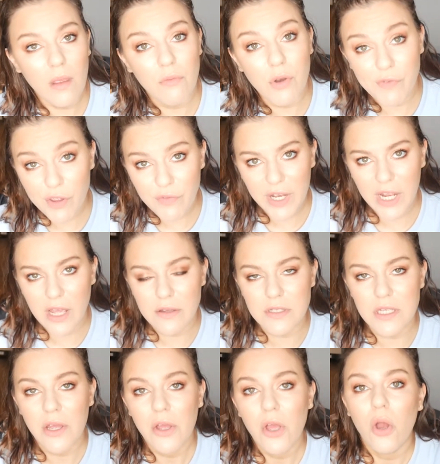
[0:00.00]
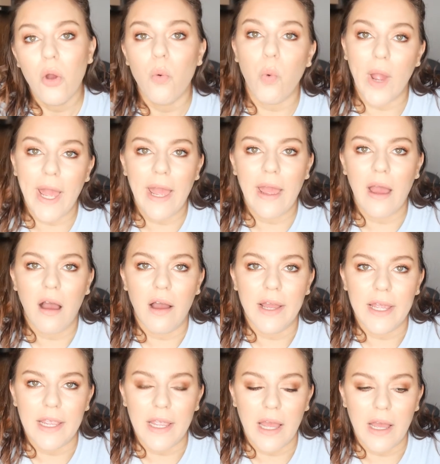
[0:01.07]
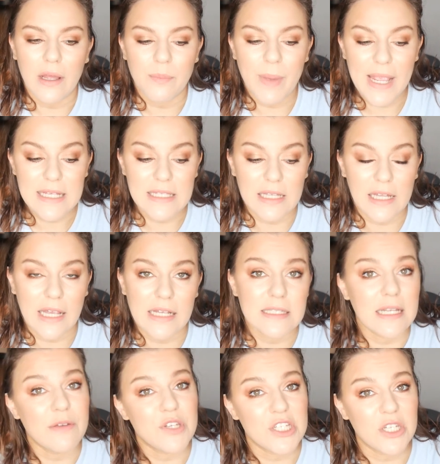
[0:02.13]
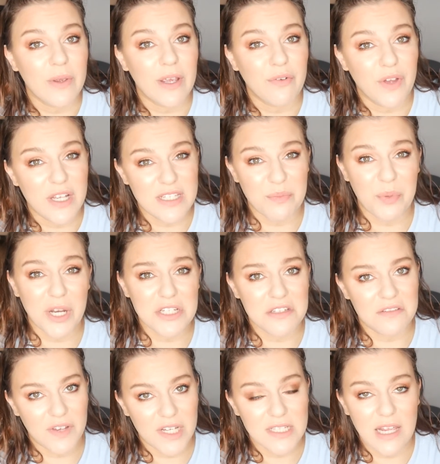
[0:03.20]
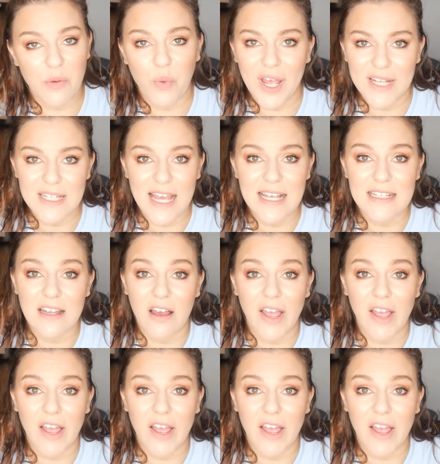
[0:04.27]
review videos, where I basically, instead of just doing a first impressions first day wear test,